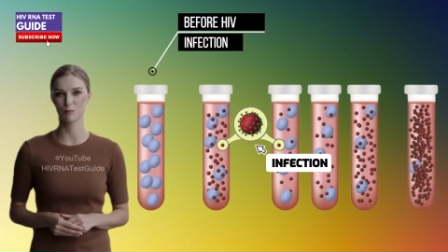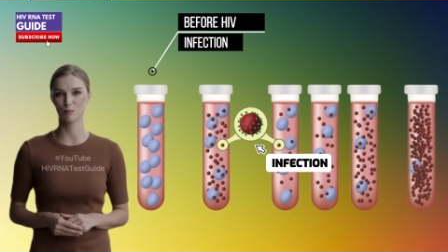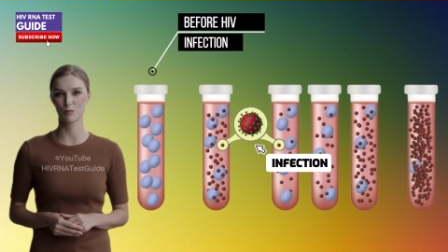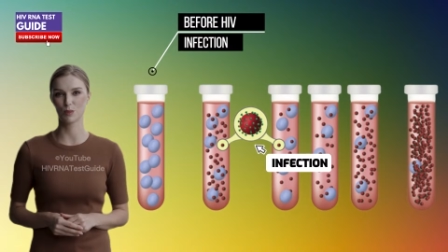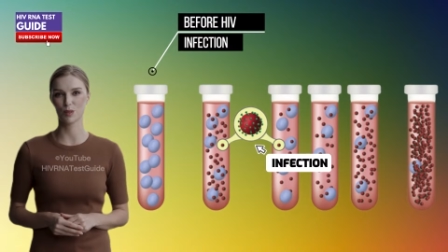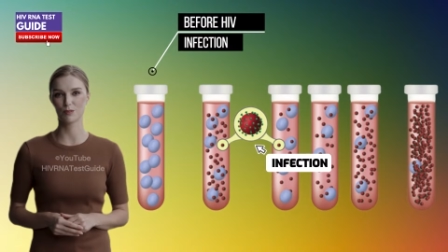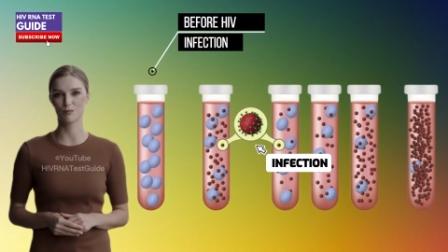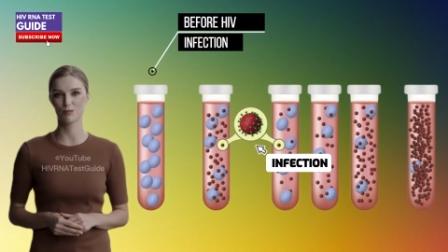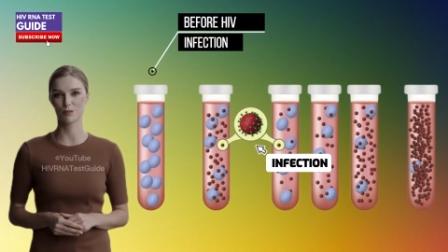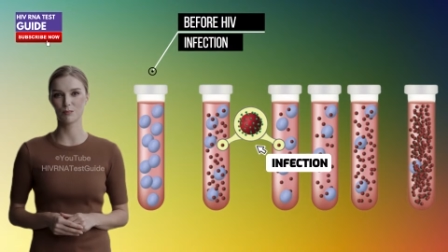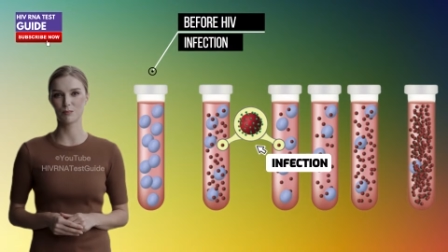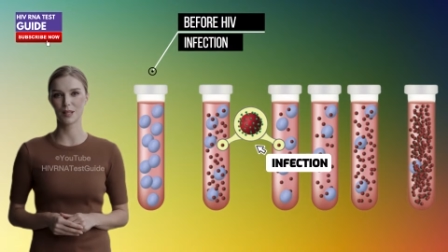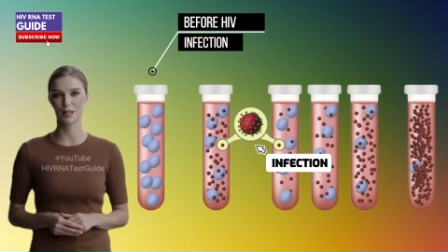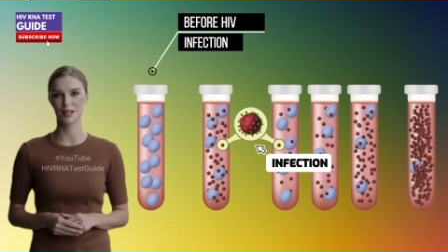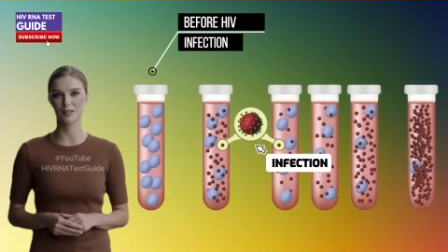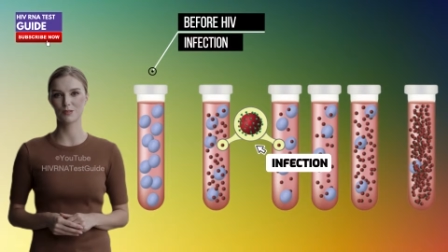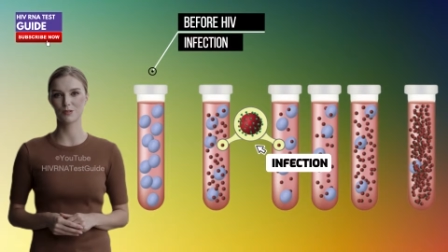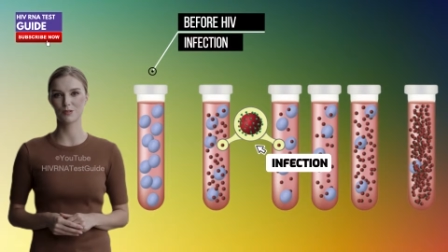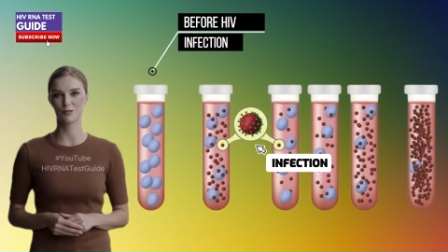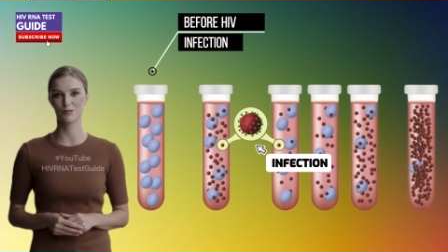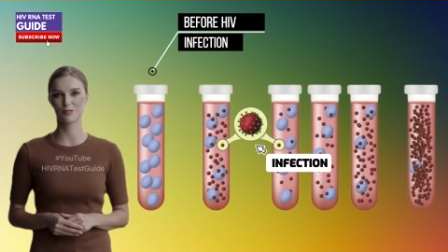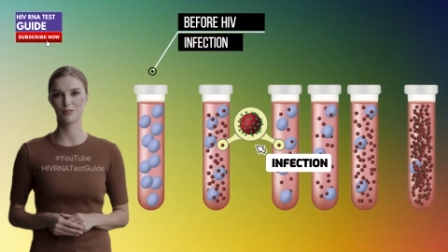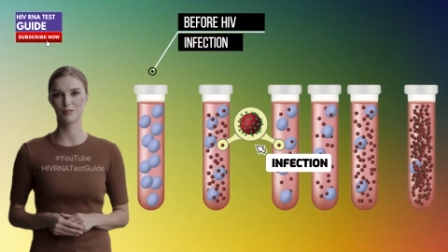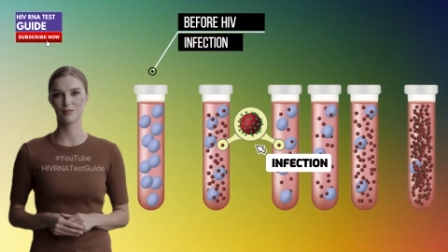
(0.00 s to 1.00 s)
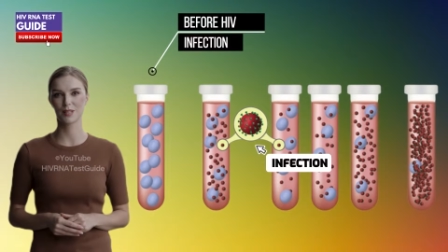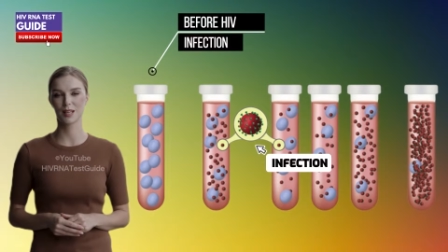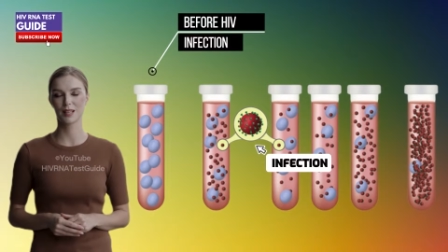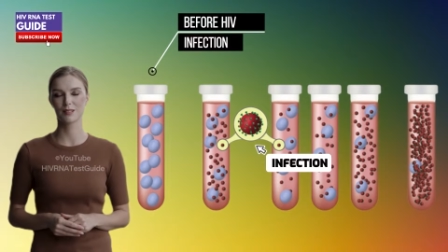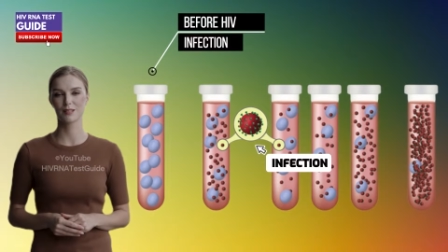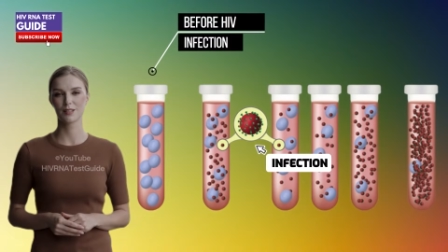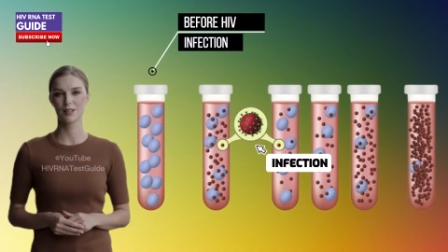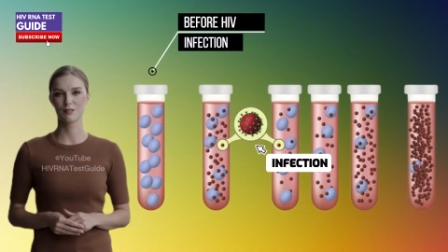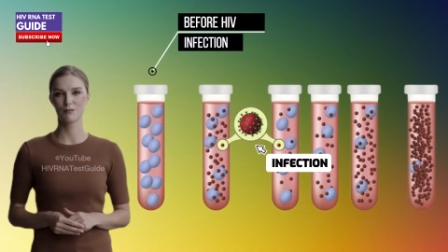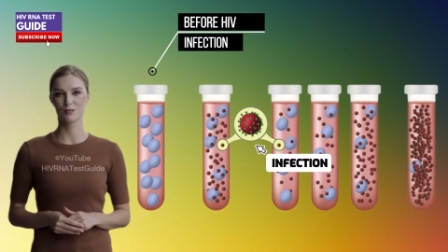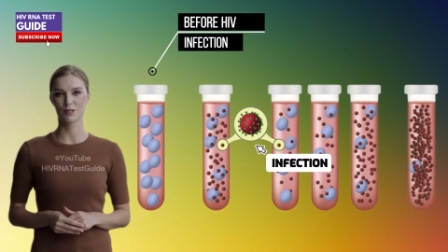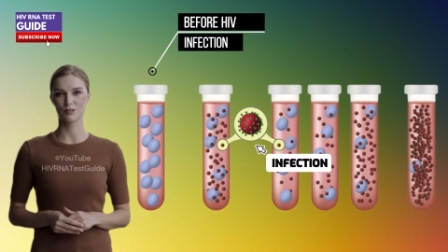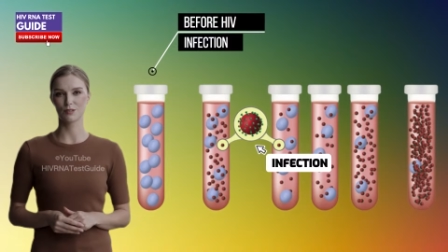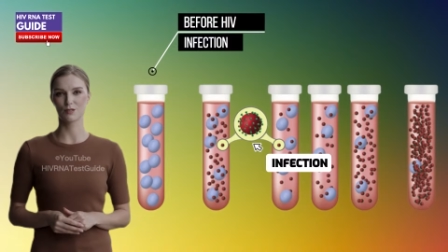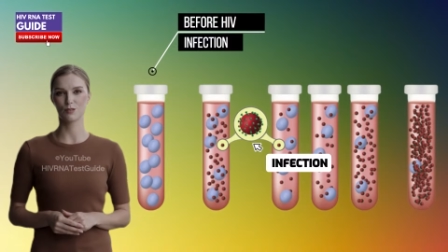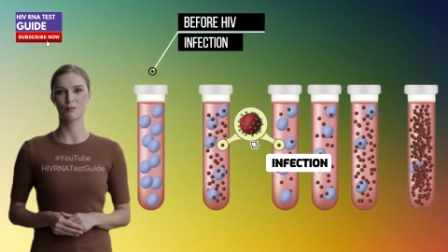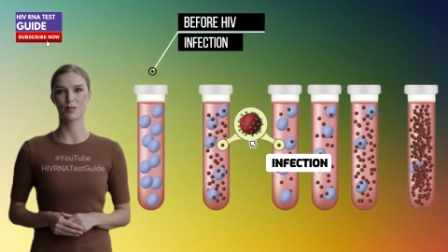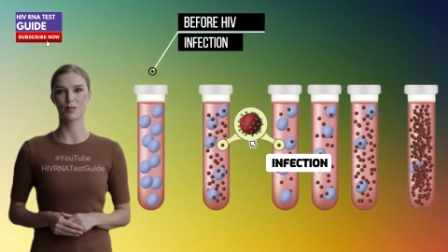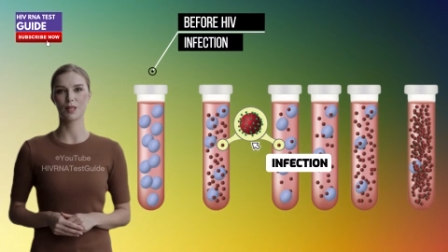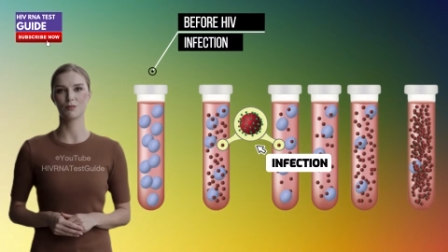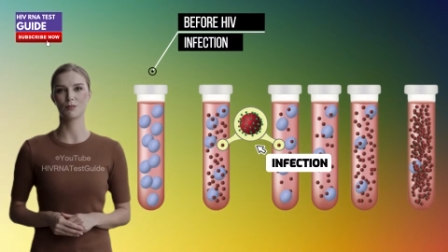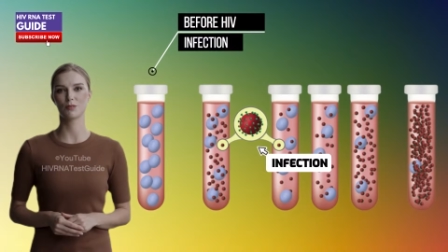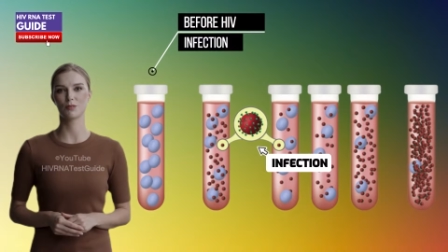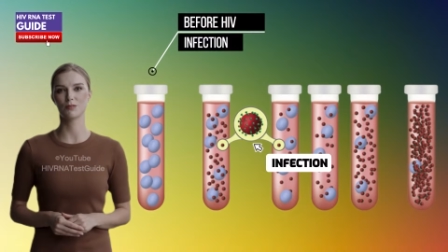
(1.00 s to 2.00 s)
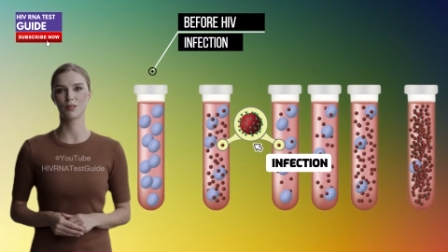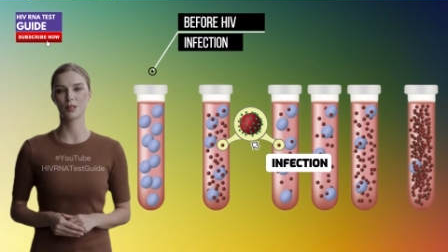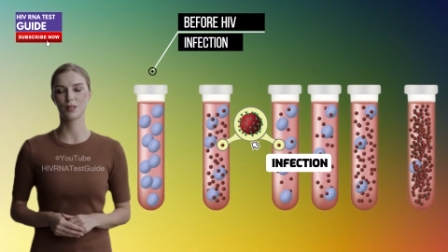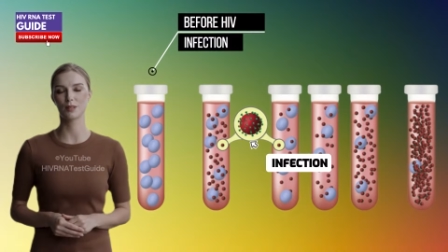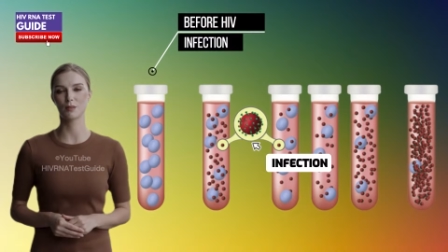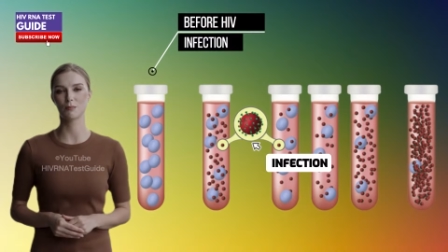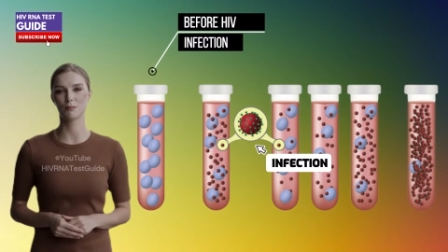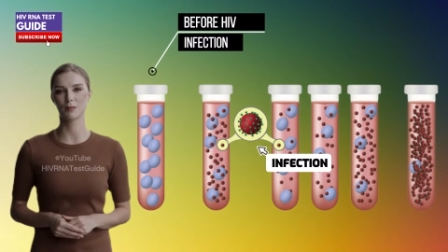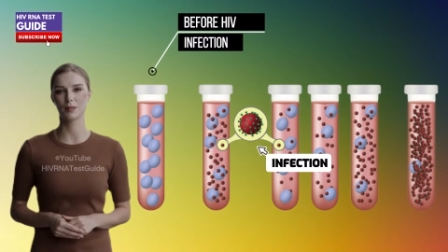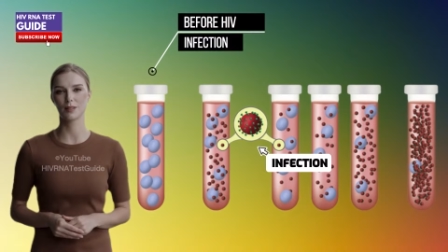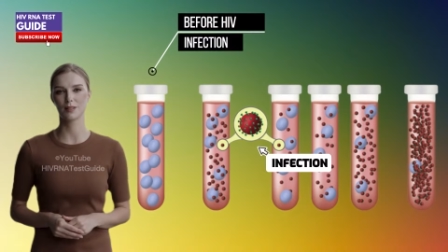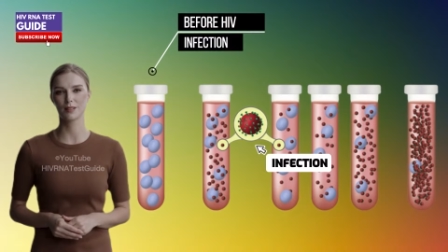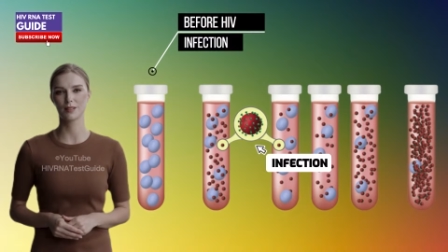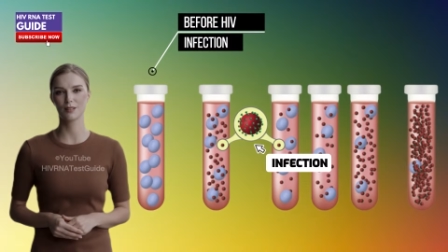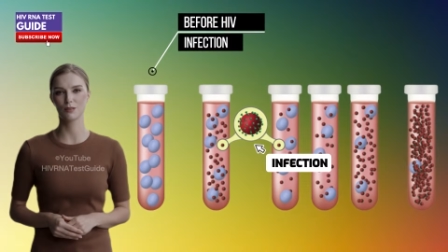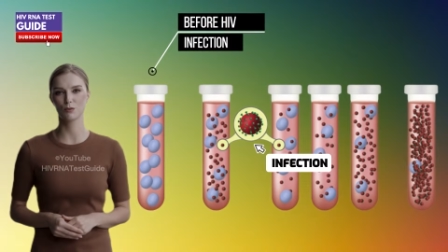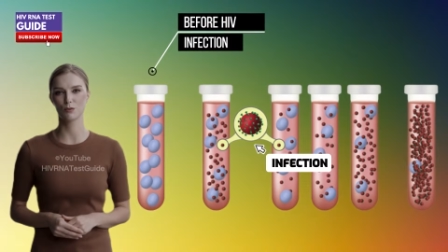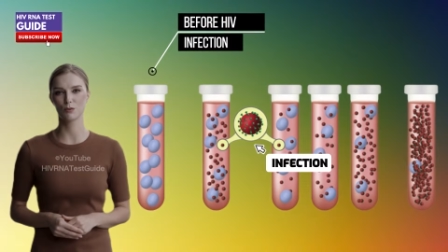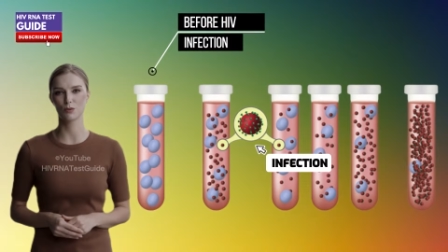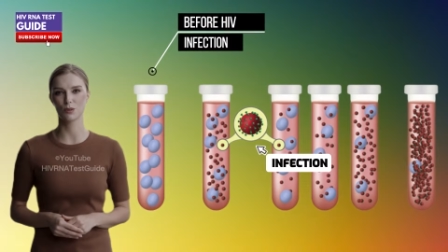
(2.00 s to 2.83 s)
One of the main goals of antiretroviral therapy,